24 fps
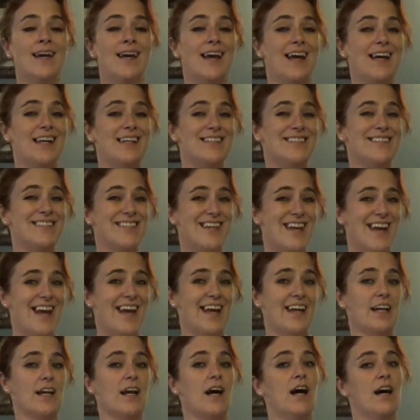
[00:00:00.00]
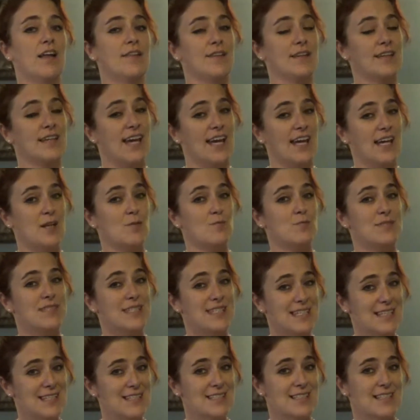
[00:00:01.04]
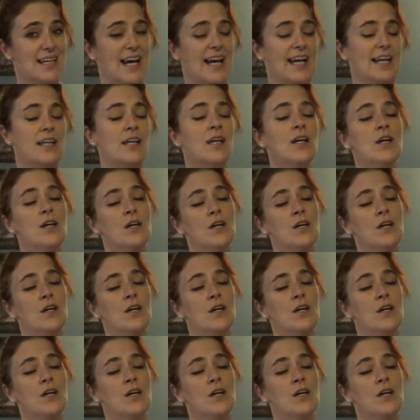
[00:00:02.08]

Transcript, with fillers: and Chiang on the K M T side,